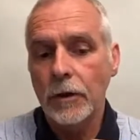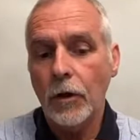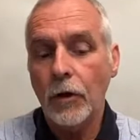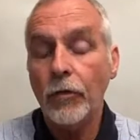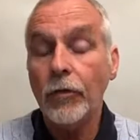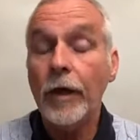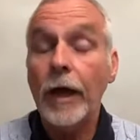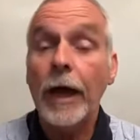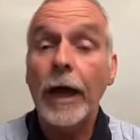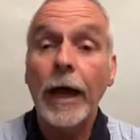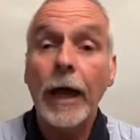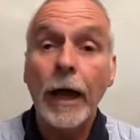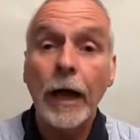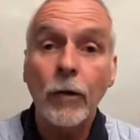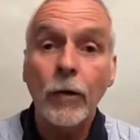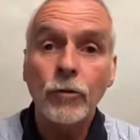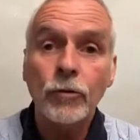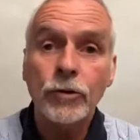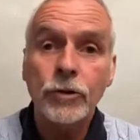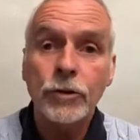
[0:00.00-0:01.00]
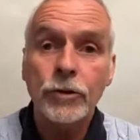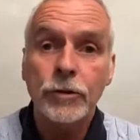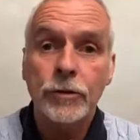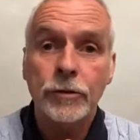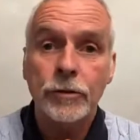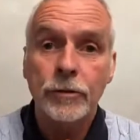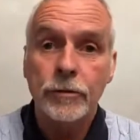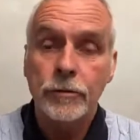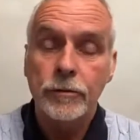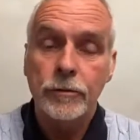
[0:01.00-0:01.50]
on that out
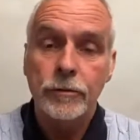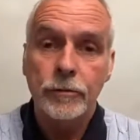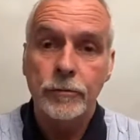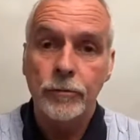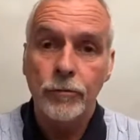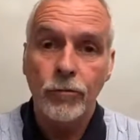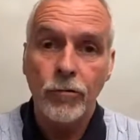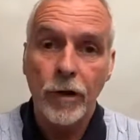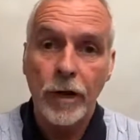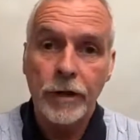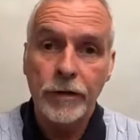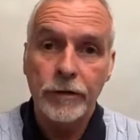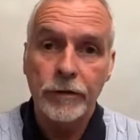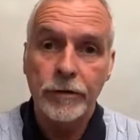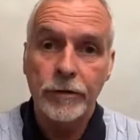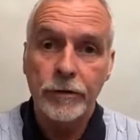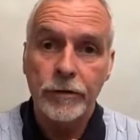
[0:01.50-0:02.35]
breath.